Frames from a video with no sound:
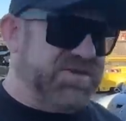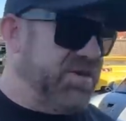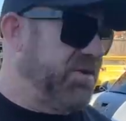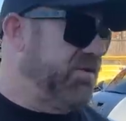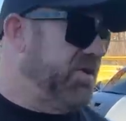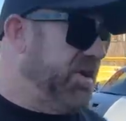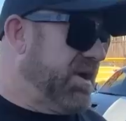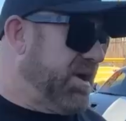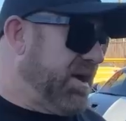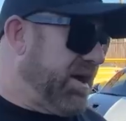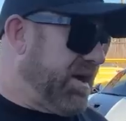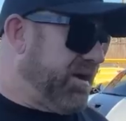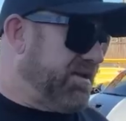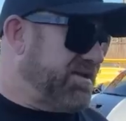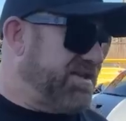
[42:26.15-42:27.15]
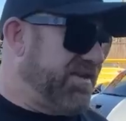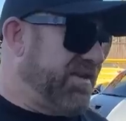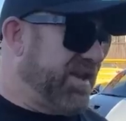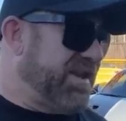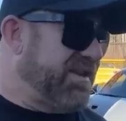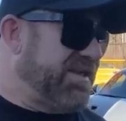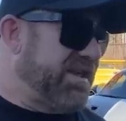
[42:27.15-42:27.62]
So uh, let's see if
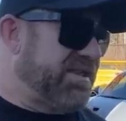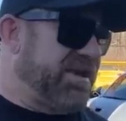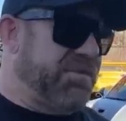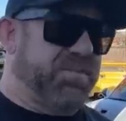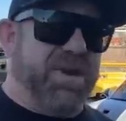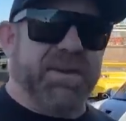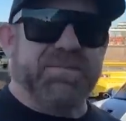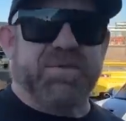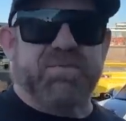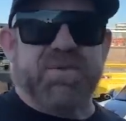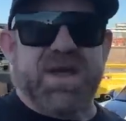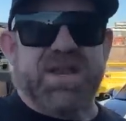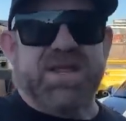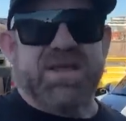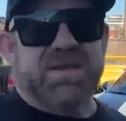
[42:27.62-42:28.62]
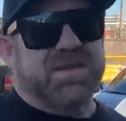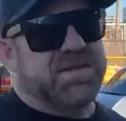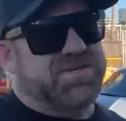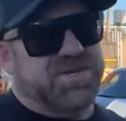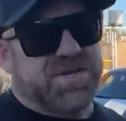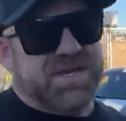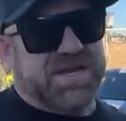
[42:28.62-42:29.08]
I can get that thing prepped and ready and
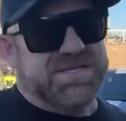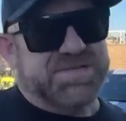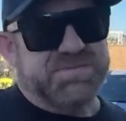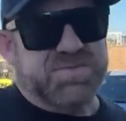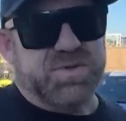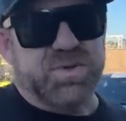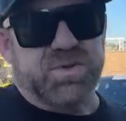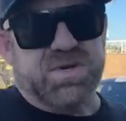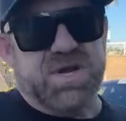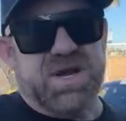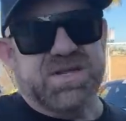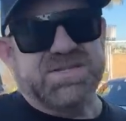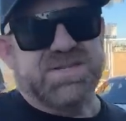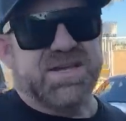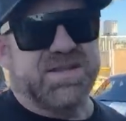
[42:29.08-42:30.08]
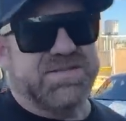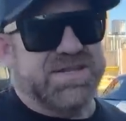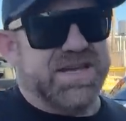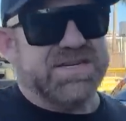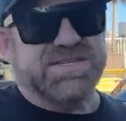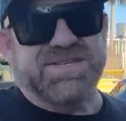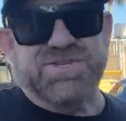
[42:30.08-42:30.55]
show you guys some cool content
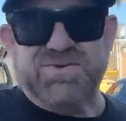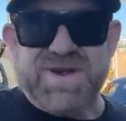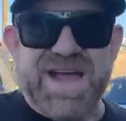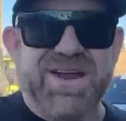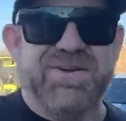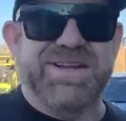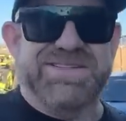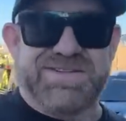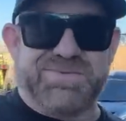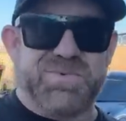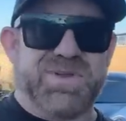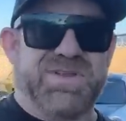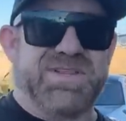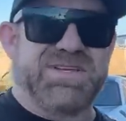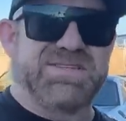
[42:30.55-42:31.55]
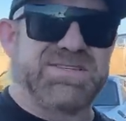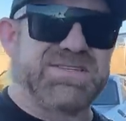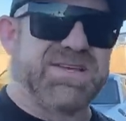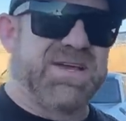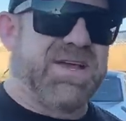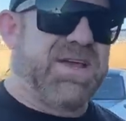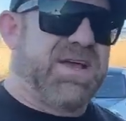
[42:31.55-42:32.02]
to actually drag race in one of
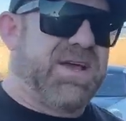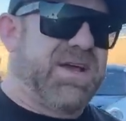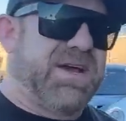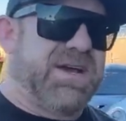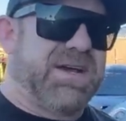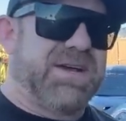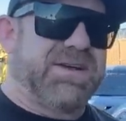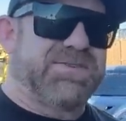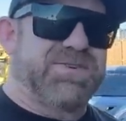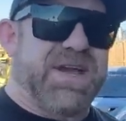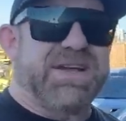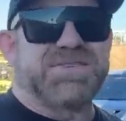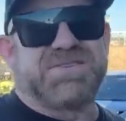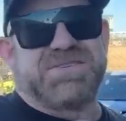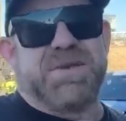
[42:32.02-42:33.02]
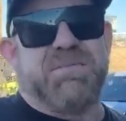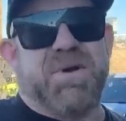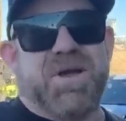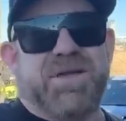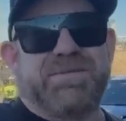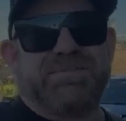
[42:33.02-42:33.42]
these uh, dragsters I bought.